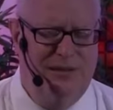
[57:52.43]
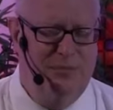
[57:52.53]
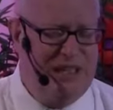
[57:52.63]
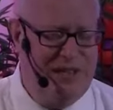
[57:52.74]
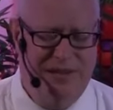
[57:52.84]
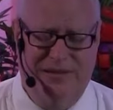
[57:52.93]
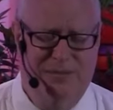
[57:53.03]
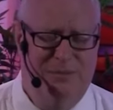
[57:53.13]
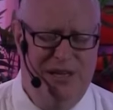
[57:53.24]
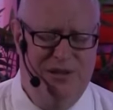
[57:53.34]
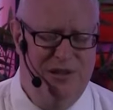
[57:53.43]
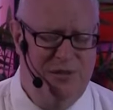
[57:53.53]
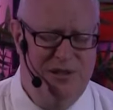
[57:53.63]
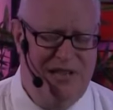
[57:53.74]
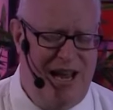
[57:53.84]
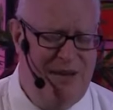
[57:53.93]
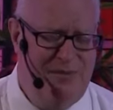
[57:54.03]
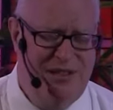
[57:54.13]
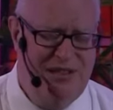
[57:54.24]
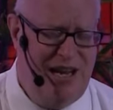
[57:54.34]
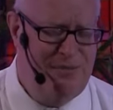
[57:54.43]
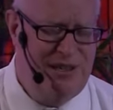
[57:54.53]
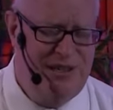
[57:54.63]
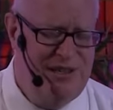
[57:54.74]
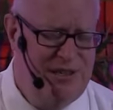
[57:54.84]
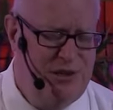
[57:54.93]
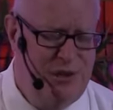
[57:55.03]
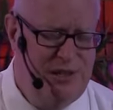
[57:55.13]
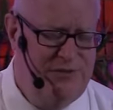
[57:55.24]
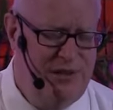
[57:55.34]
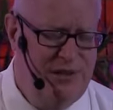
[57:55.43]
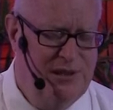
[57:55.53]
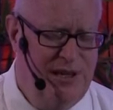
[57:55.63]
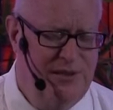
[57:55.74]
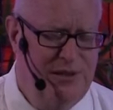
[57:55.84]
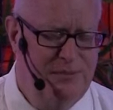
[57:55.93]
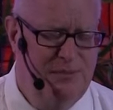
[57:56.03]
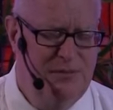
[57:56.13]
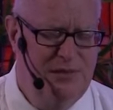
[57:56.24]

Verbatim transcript: Being, being Christmas time, this time of year, is so difficult on them